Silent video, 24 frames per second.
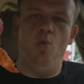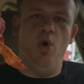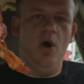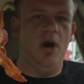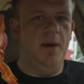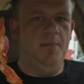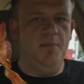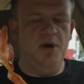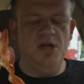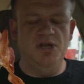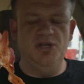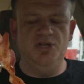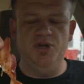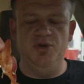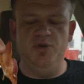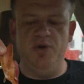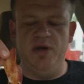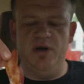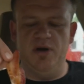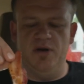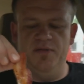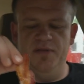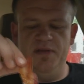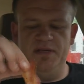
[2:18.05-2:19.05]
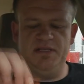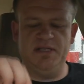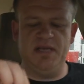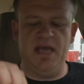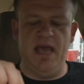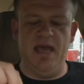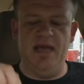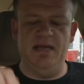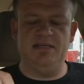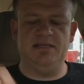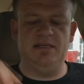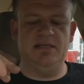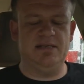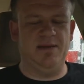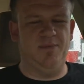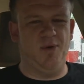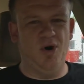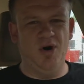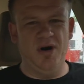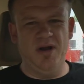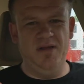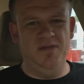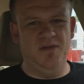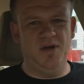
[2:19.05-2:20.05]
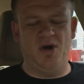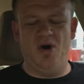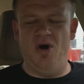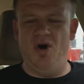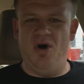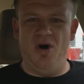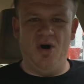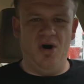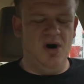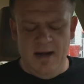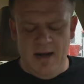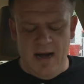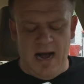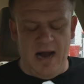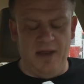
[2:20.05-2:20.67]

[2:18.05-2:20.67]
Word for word: What I'm gonna do here in this case, since I'm already in the car,